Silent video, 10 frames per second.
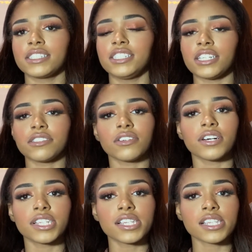gentle
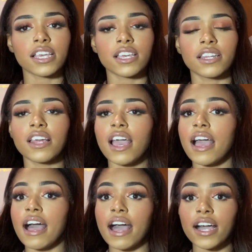on the skin.
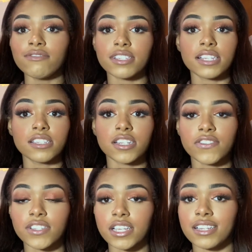I have
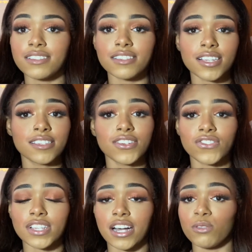sensitive skin, sensitive
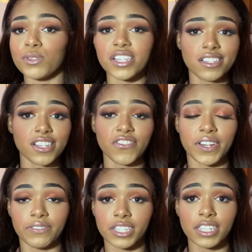scalp, sensitive
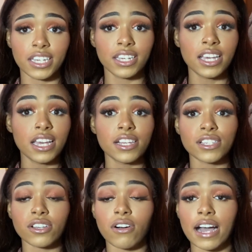everything,
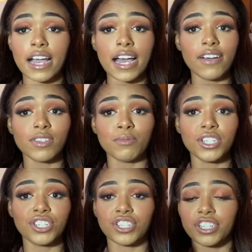so I have to be
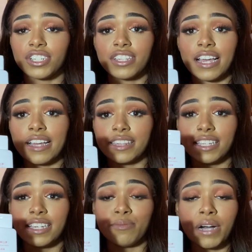sure that
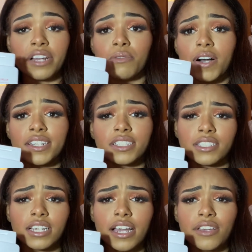the body
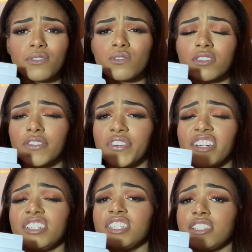washes that I use are
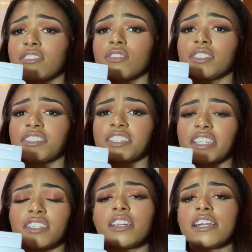very gentle on the
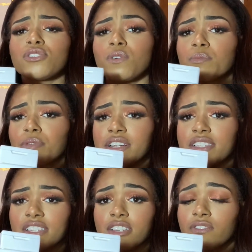skin. They're not too
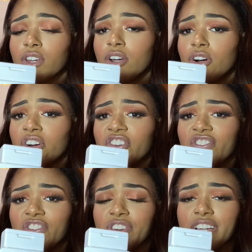abrasive or
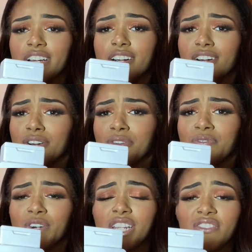free or
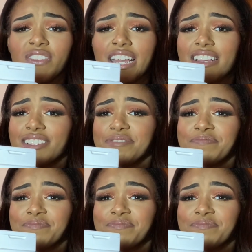full of like